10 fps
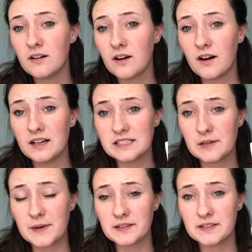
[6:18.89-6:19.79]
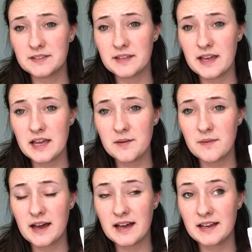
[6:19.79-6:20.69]
cost about the
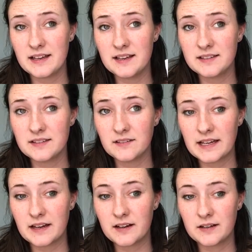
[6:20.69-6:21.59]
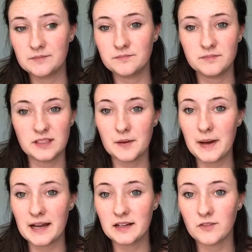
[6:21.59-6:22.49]
same as like a
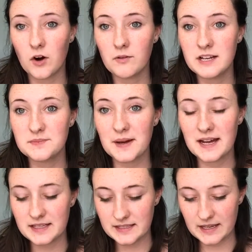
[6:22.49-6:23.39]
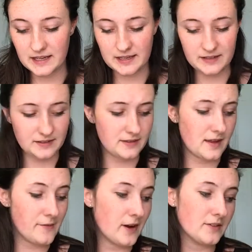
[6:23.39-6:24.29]
pack of Always pads, and
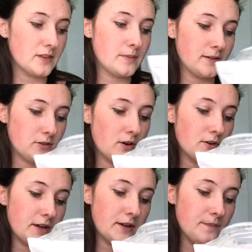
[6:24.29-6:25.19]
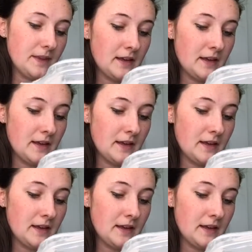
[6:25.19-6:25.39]
I got them at Target.